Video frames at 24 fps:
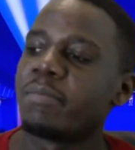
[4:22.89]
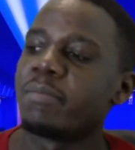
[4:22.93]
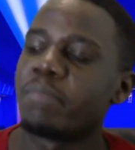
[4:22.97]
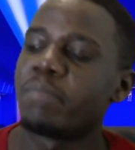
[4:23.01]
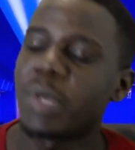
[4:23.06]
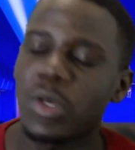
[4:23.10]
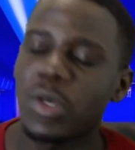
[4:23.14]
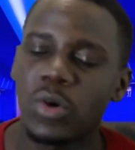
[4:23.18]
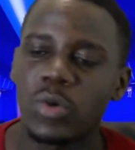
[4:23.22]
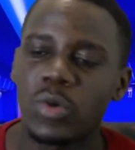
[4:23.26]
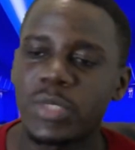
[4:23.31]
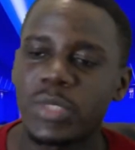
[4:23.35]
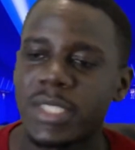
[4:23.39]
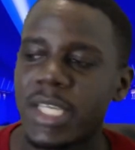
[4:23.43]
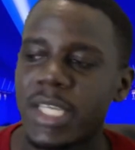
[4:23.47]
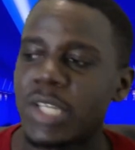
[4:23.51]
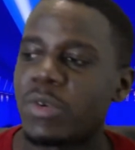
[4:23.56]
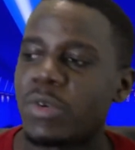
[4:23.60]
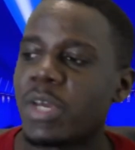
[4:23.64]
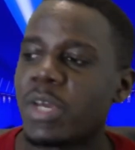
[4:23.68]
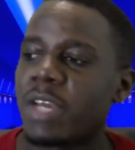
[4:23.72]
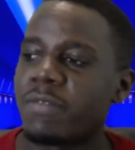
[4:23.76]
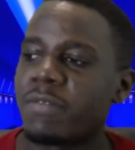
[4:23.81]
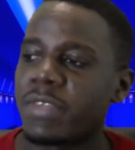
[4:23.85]
because they
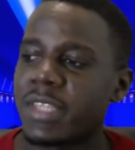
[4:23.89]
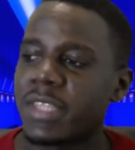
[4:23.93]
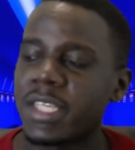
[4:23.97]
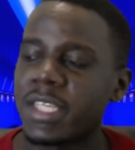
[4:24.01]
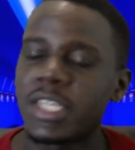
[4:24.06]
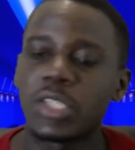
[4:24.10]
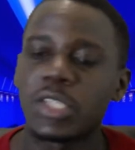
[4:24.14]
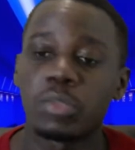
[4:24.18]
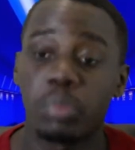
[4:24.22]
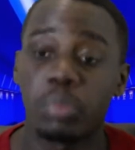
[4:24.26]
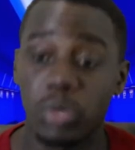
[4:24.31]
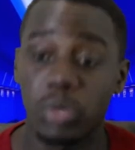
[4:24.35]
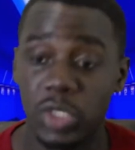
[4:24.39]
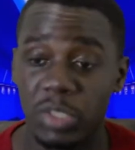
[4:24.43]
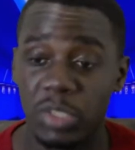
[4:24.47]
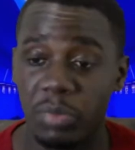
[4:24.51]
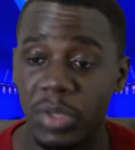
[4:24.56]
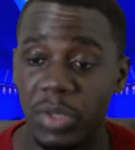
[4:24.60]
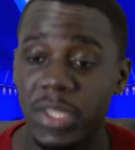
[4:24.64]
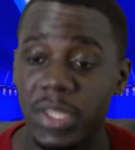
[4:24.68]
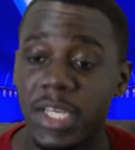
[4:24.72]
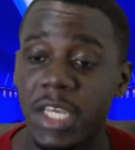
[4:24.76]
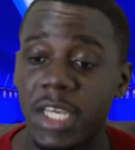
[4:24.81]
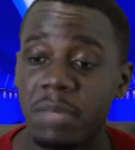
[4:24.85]
know everything is
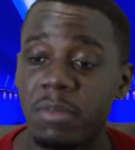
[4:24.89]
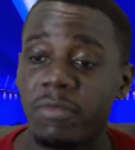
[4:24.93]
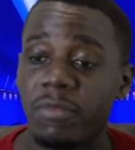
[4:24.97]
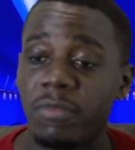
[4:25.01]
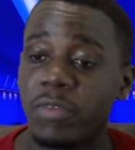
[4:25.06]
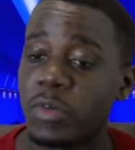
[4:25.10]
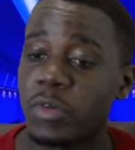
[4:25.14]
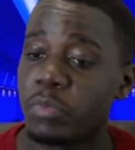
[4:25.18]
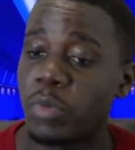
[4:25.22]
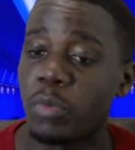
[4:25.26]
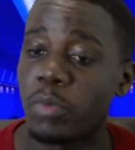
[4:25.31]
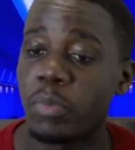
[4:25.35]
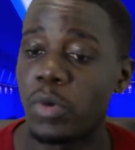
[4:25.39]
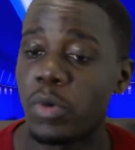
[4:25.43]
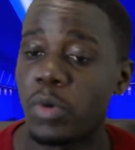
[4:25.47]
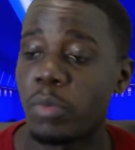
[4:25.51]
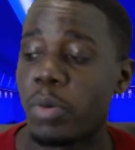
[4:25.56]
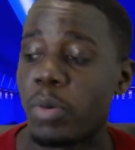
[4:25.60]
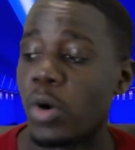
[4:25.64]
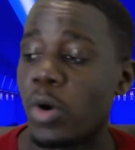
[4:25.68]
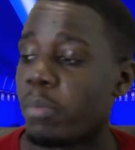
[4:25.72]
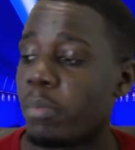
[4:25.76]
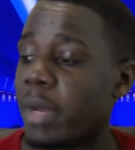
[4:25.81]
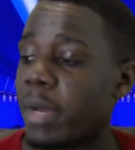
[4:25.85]
possible in the game of football, Paul
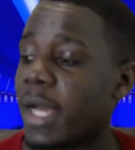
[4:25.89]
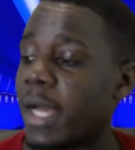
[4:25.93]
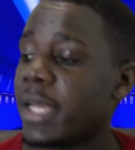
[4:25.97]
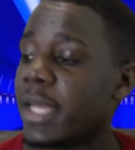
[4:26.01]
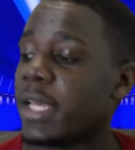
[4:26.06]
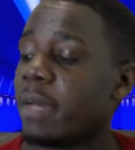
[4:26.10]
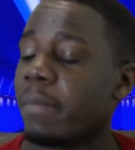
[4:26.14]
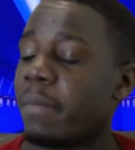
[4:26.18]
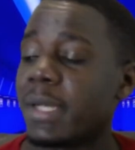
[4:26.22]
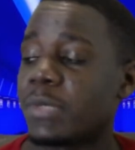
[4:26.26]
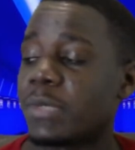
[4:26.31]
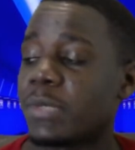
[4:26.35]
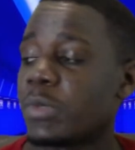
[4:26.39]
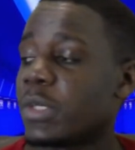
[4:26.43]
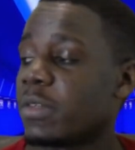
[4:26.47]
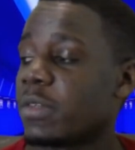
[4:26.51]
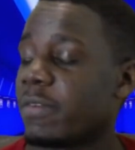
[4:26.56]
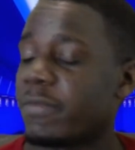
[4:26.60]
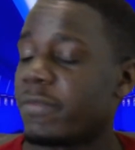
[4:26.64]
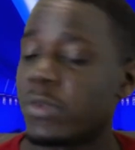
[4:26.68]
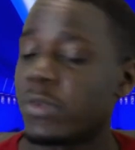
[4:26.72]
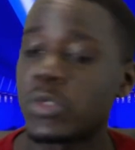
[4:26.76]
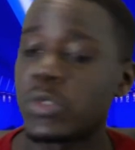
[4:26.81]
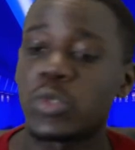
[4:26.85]
Pogba might really
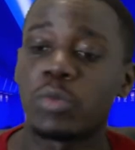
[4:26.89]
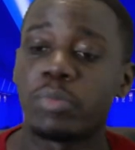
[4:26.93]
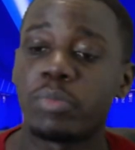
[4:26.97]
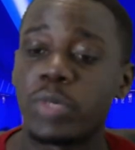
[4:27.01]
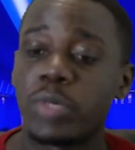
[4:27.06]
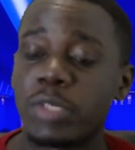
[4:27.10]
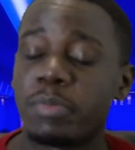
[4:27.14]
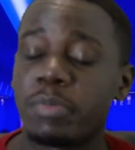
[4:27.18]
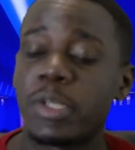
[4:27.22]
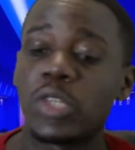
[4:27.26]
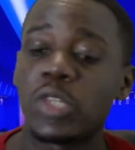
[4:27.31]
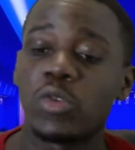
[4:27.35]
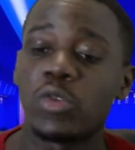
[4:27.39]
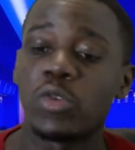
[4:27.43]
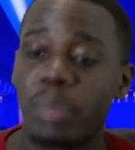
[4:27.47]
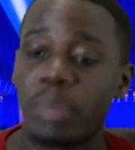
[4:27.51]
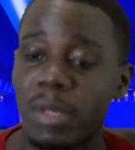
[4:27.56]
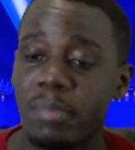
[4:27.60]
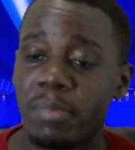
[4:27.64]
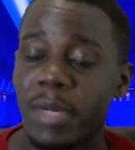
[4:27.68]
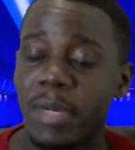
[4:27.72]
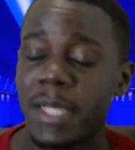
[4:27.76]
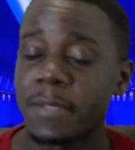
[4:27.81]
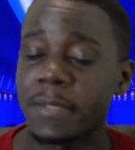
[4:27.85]
refuse to put pen to
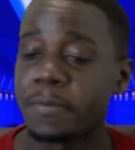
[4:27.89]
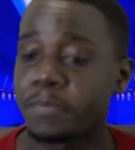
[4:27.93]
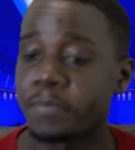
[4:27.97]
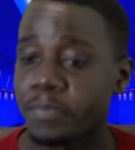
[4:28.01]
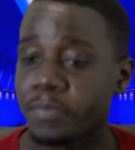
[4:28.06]
paper